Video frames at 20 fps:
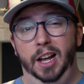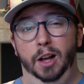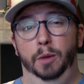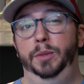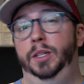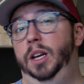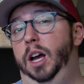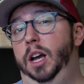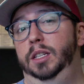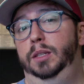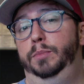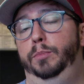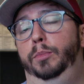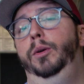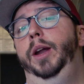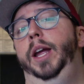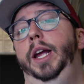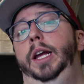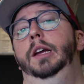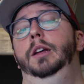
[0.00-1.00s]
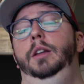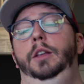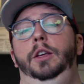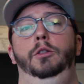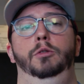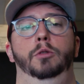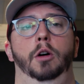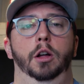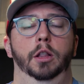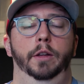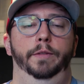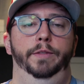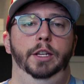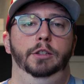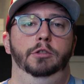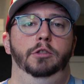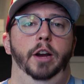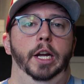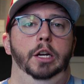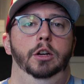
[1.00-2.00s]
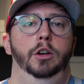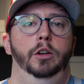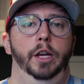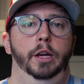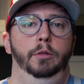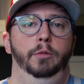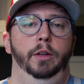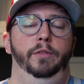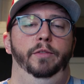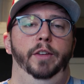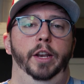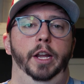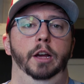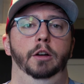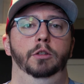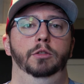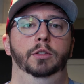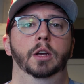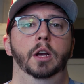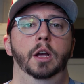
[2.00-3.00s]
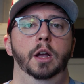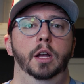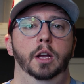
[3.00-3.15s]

helps us bring you all of these great cooking with videos